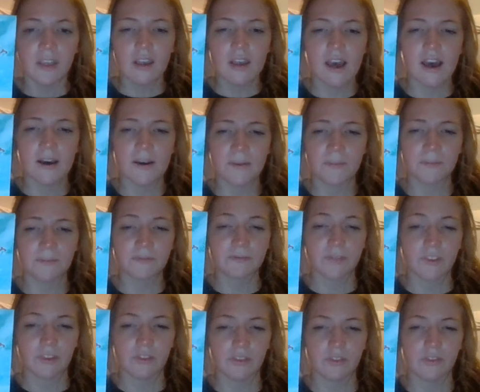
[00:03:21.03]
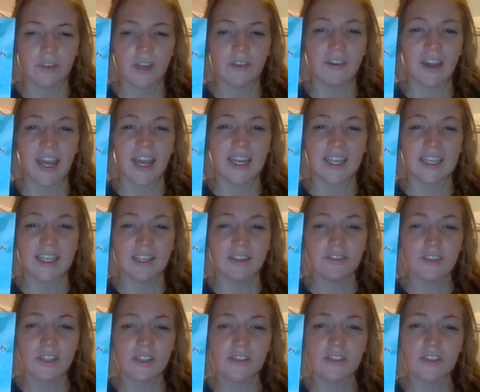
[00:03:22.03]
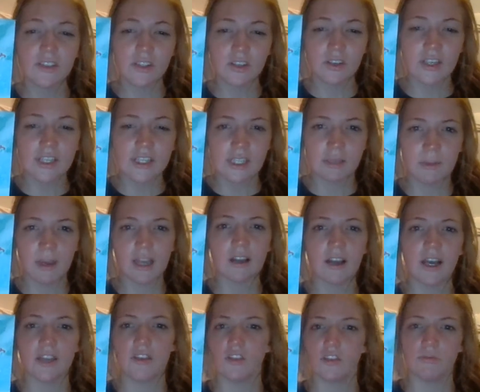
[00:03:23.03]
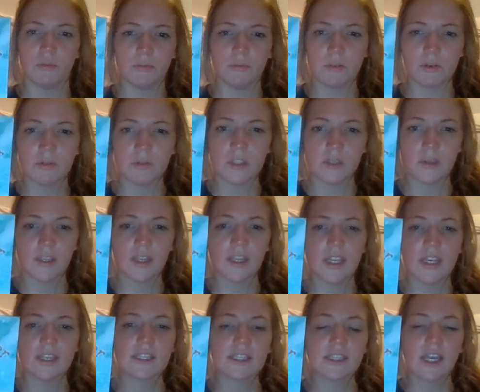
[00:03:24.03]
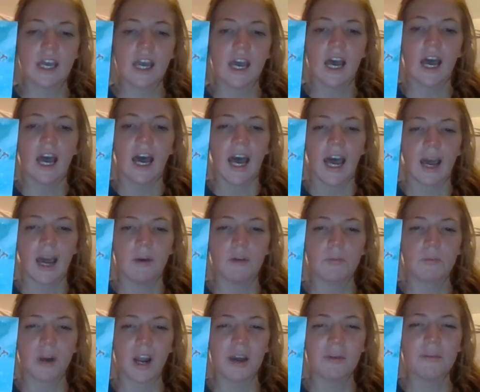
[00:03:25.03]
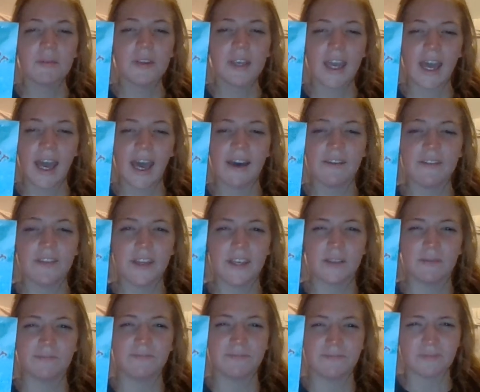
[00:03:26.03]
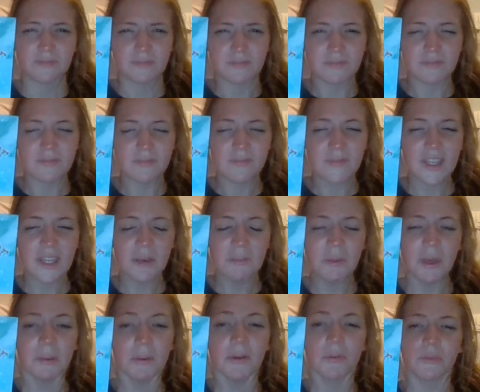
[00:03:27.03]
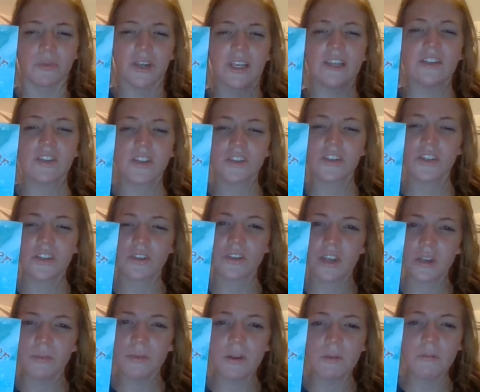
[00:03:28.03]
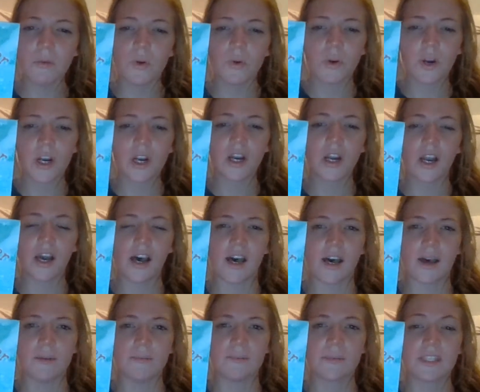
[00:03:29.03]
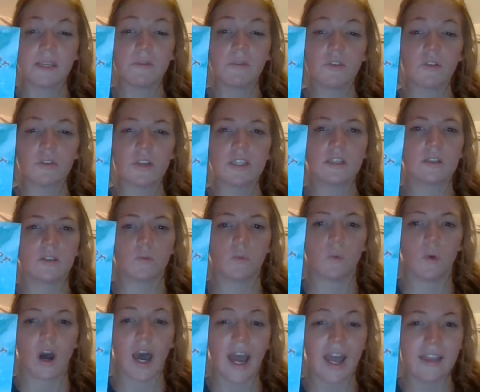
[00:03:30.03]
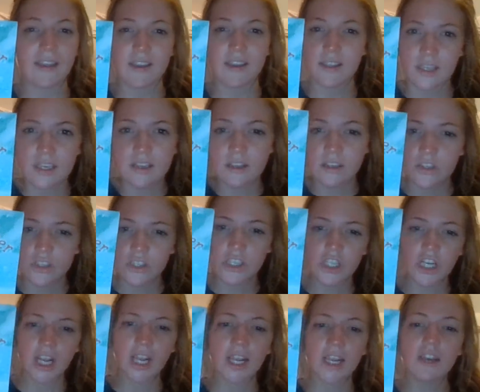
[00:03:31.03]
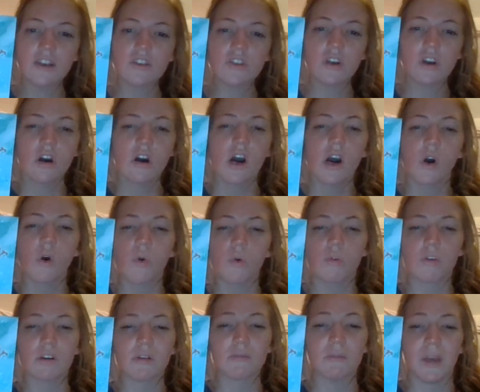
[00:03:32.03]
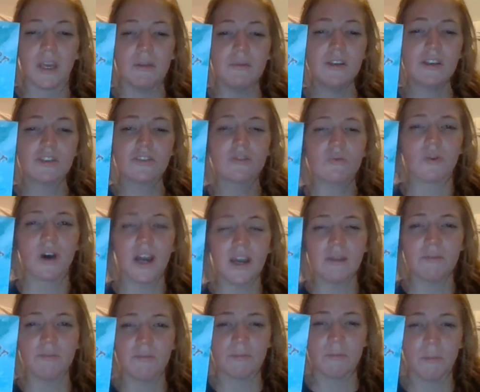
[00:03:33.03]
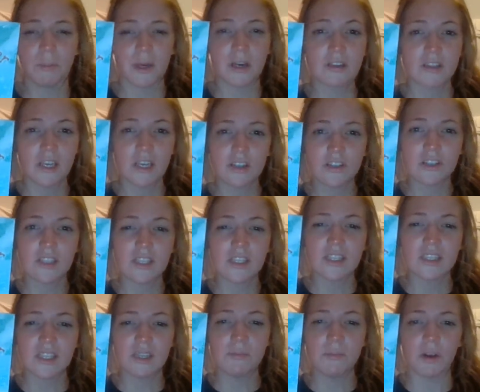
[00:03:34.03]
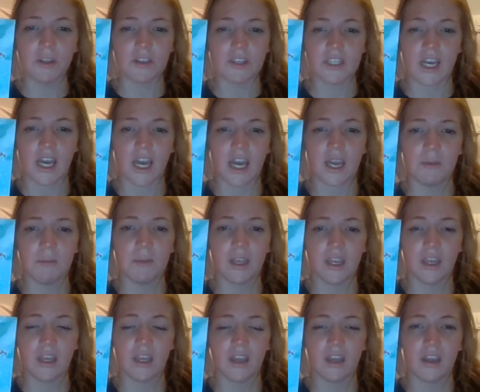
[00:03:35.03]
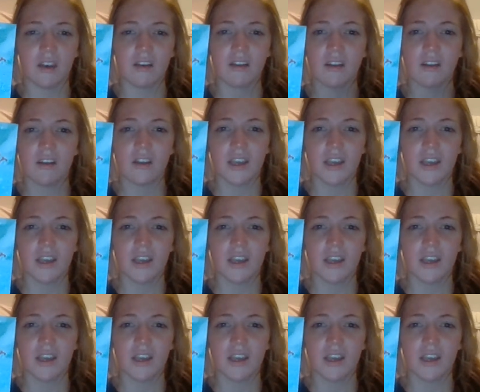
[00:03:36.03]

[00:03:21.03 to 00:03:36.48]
Um, if I had gifted students in my classroom when we were doing this, I would probably have them maybe research a little bit more um, some of the reasons why the seasons change, or maybe just why bears actually sleep all the time, and